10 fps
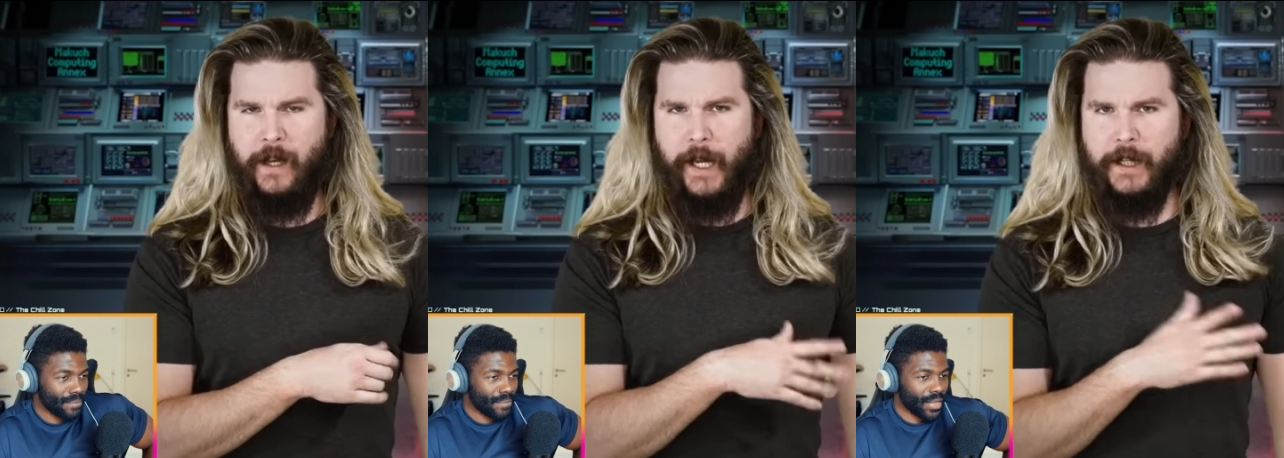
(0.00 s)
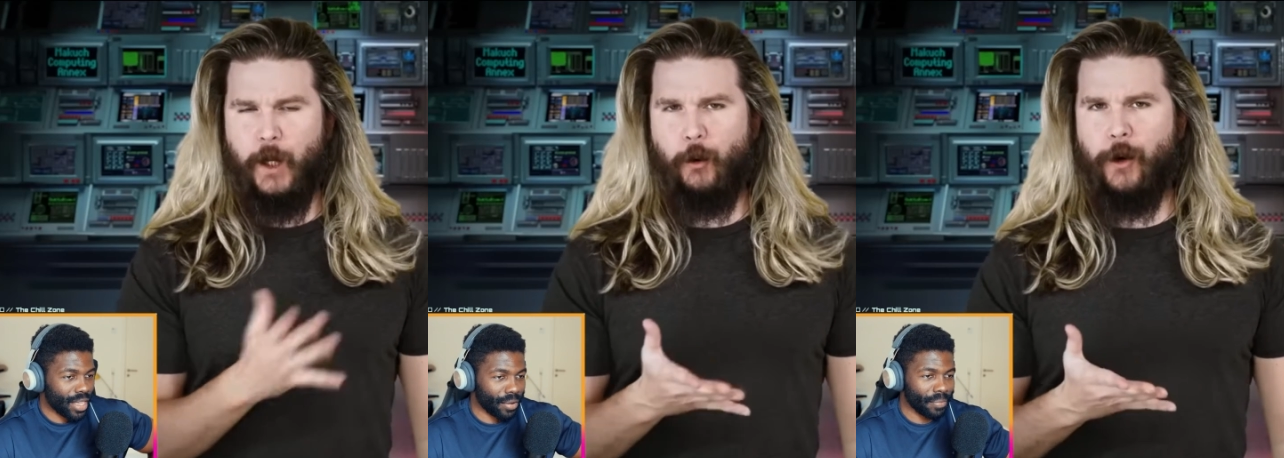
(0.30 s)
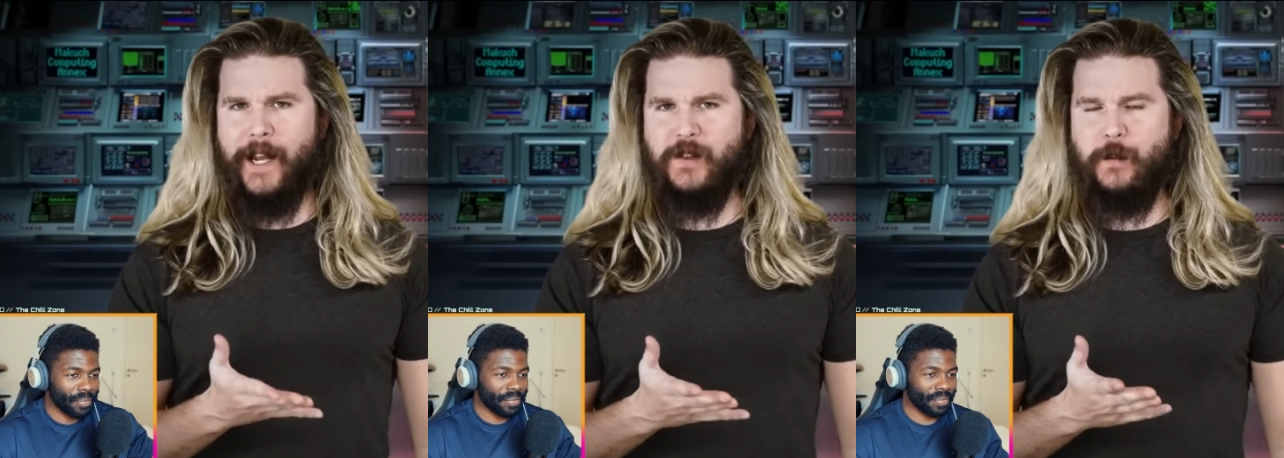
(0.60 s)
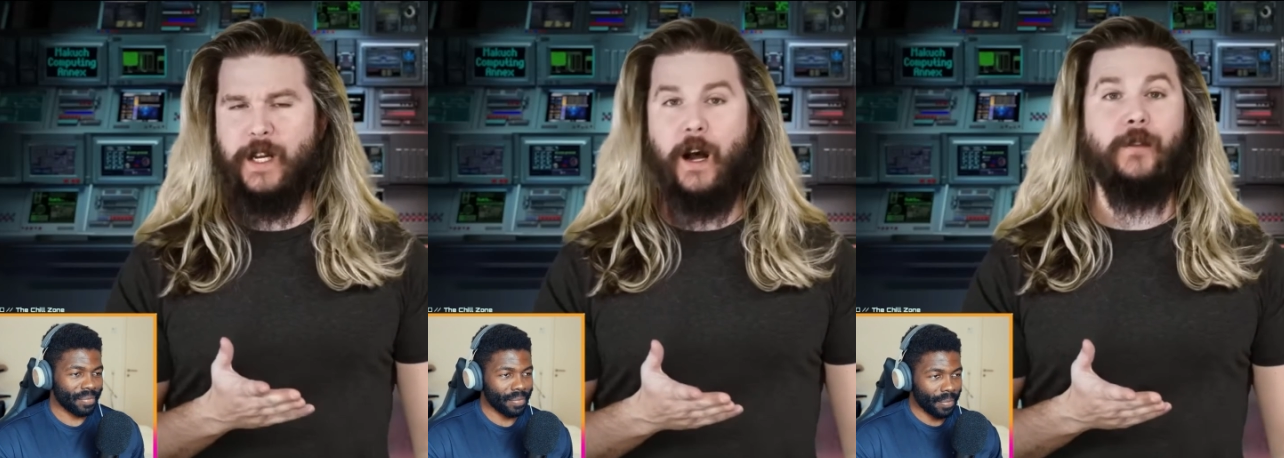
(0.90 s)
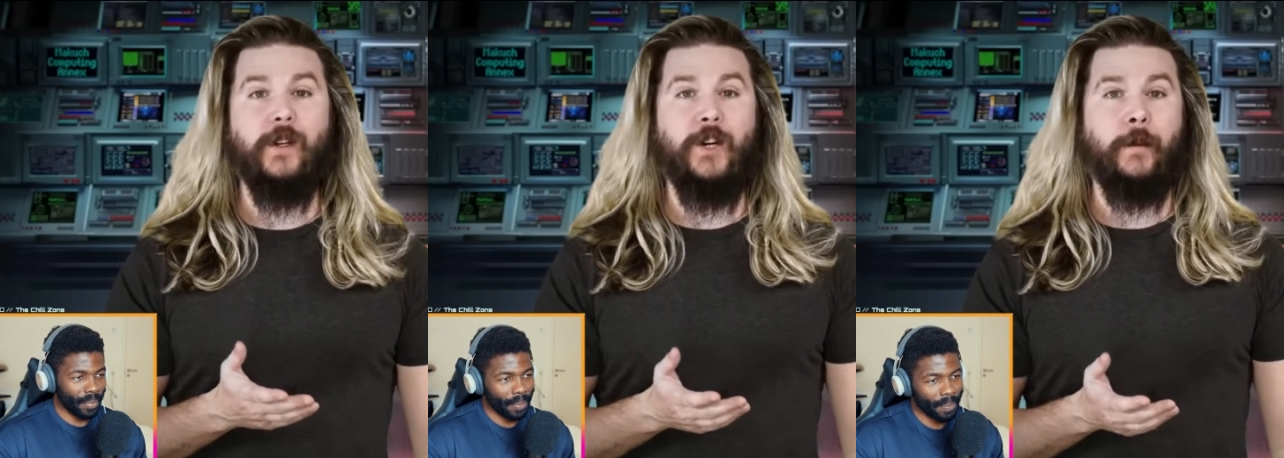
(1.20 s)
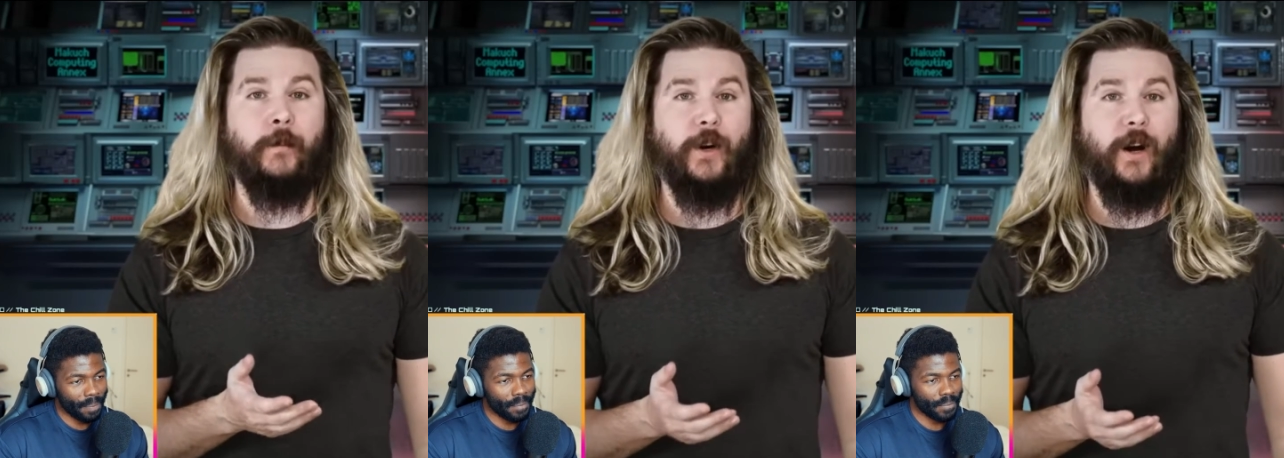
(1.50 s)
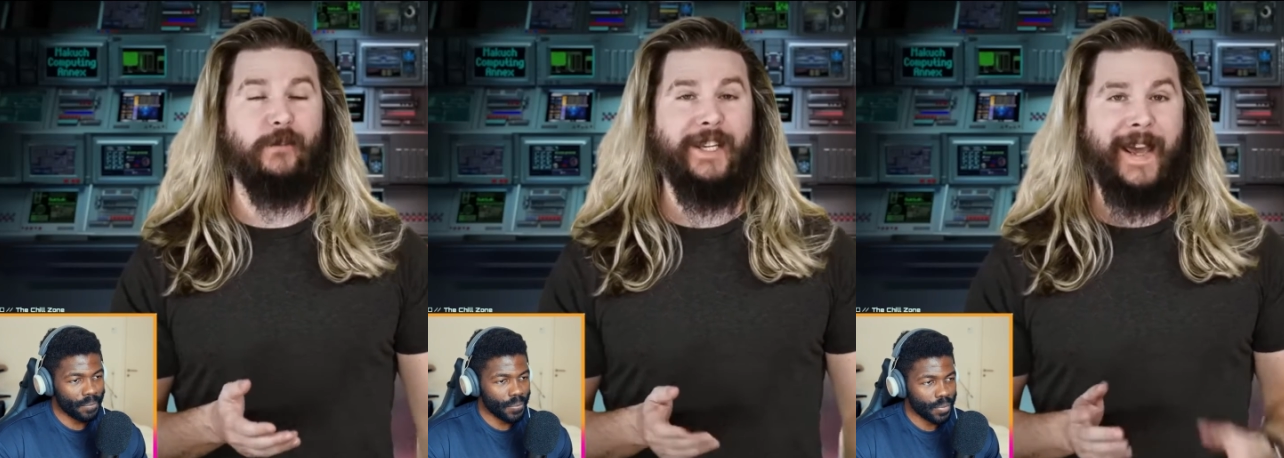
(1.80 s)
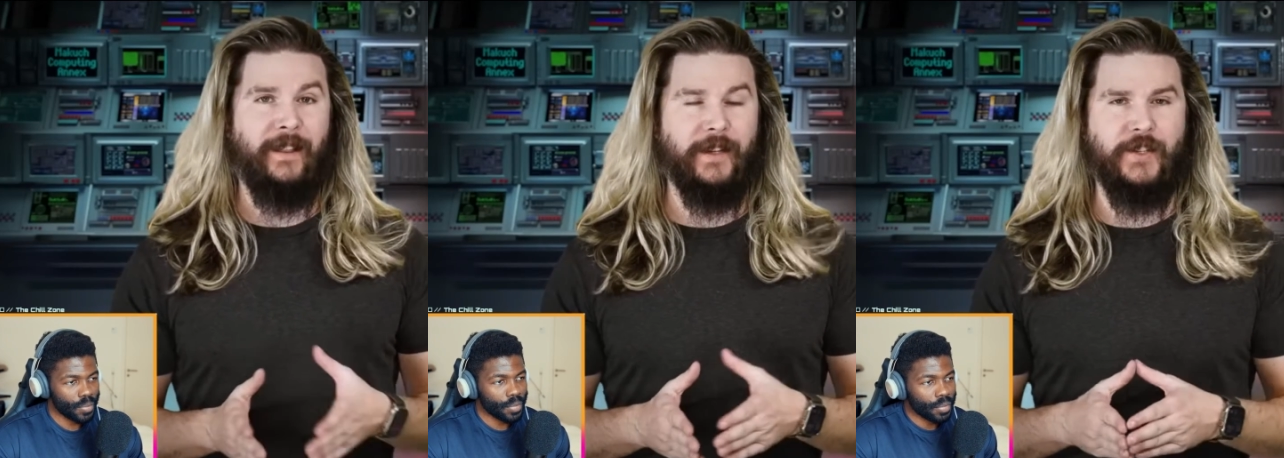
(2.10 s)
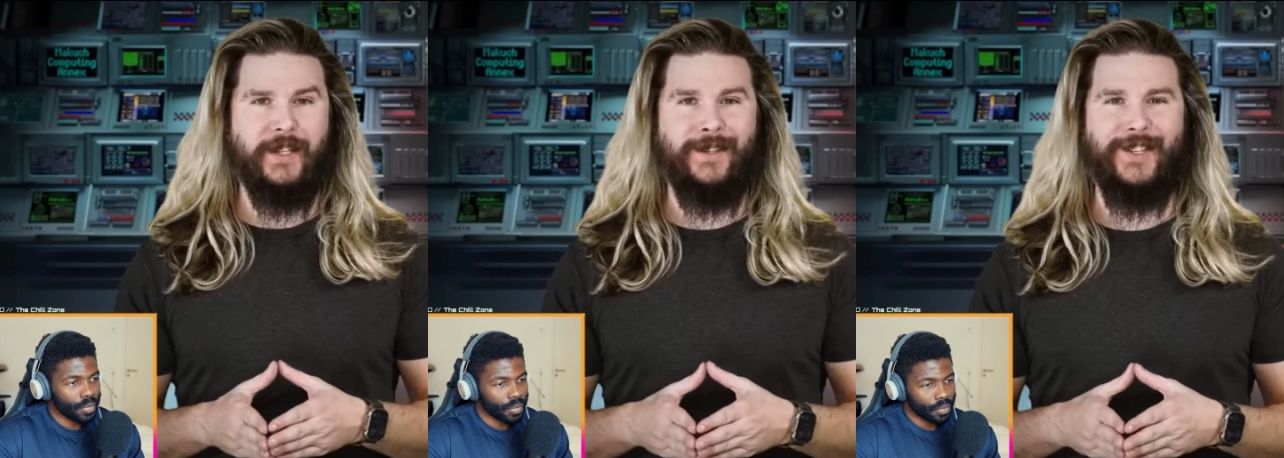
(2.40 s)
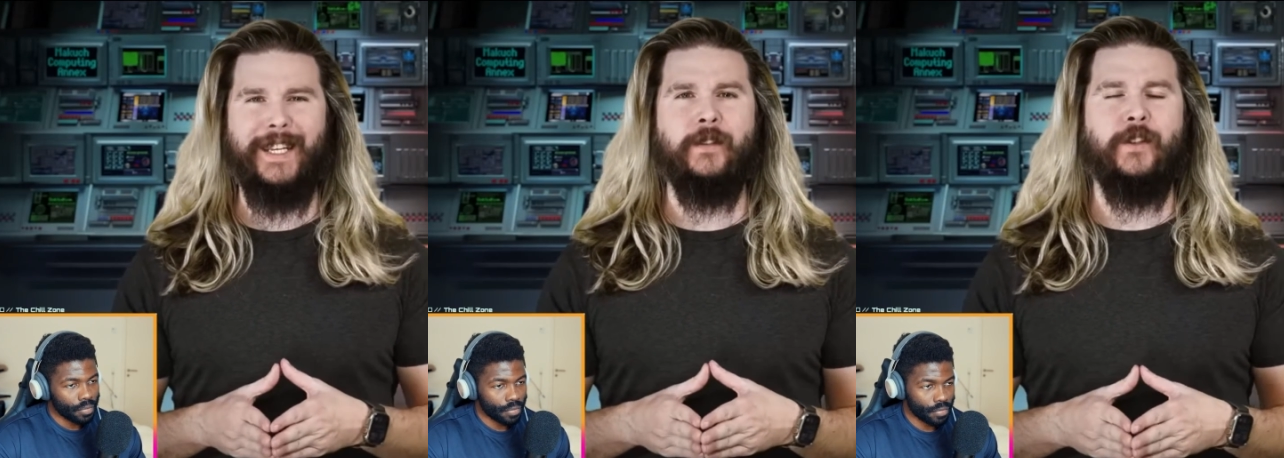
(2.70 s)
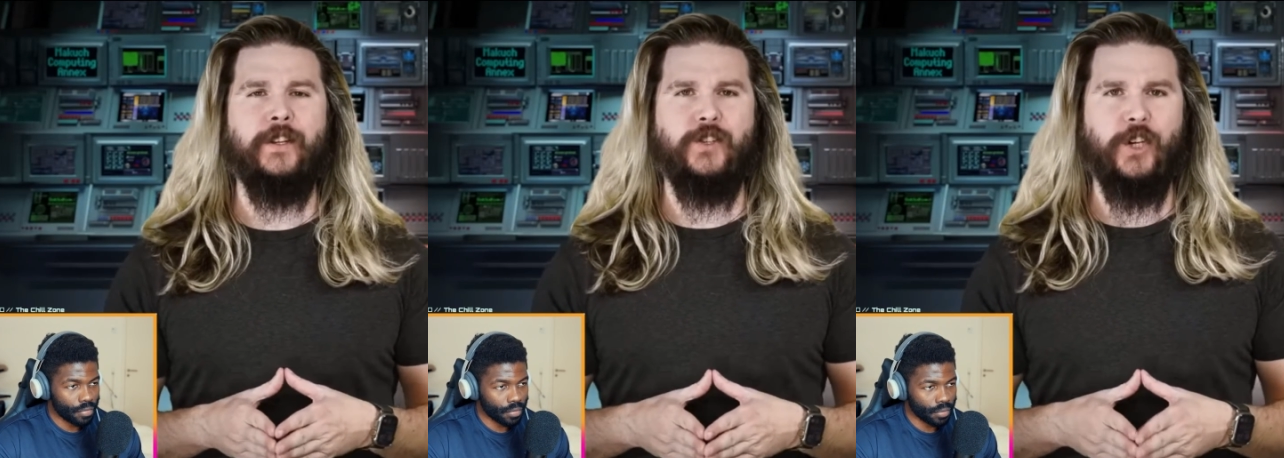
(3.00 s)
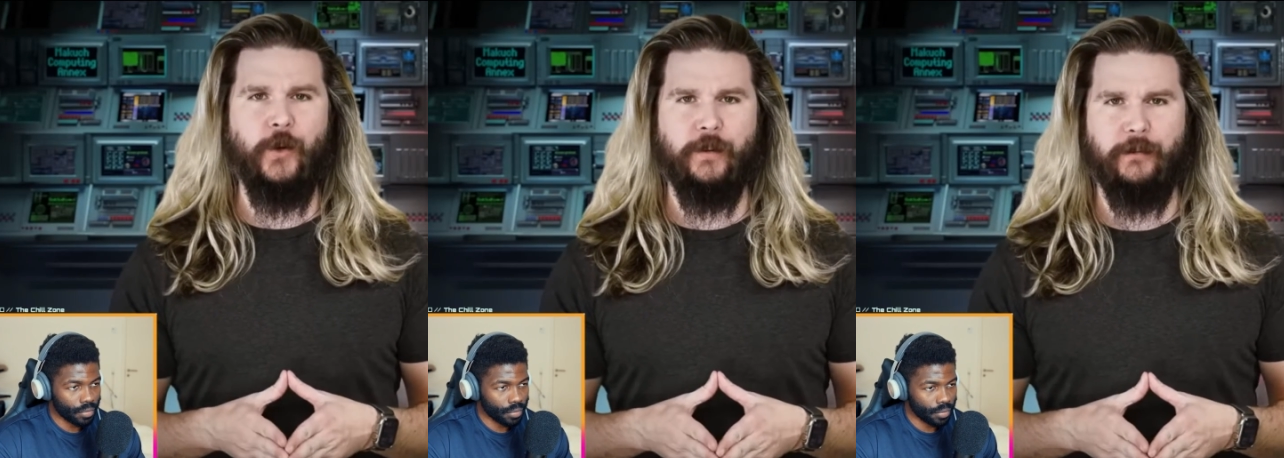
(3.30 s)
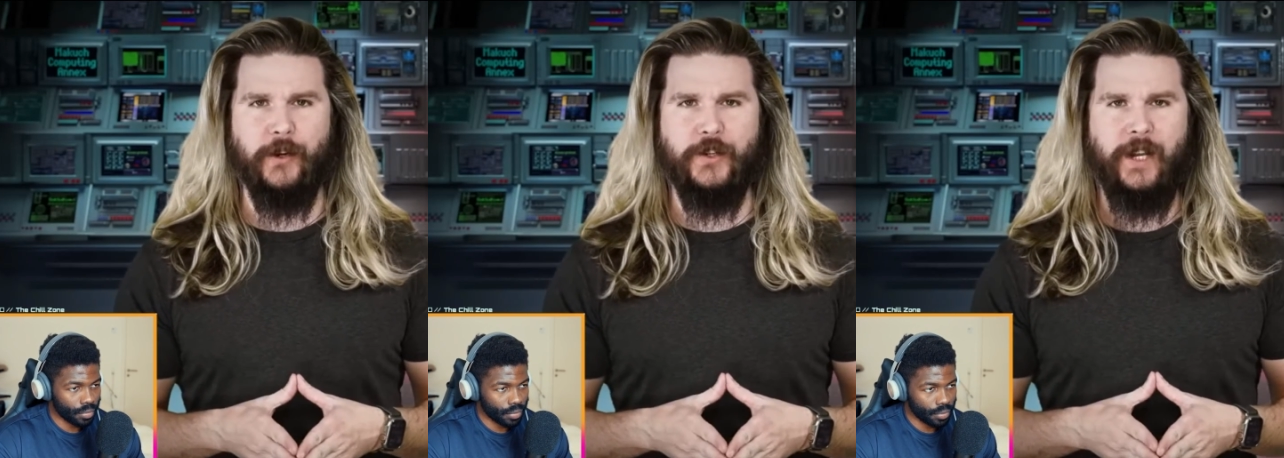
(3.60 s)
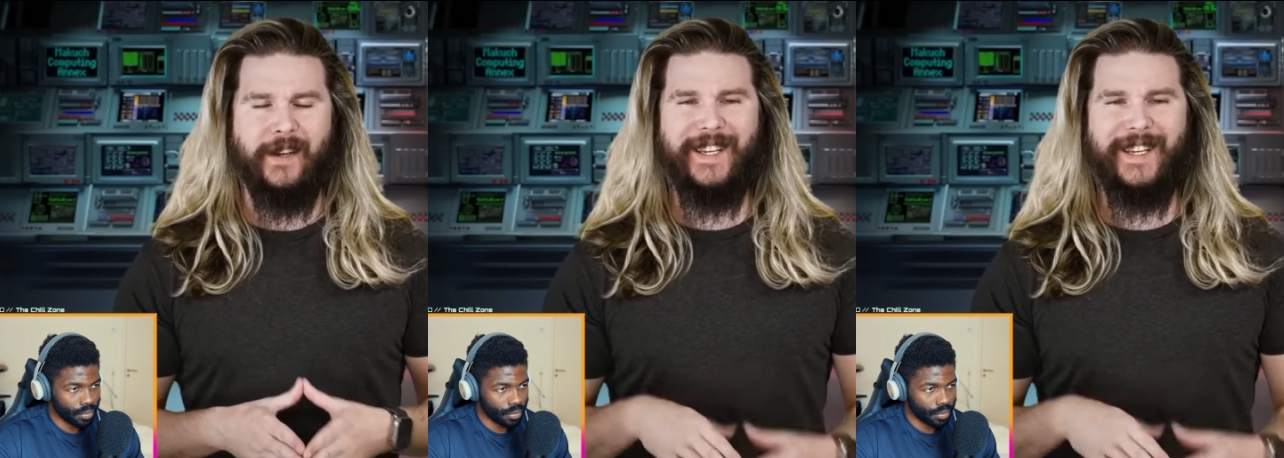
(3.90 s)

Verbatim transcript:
Speaker 1: Yep. A lower estimate on the number of galaxies in this universe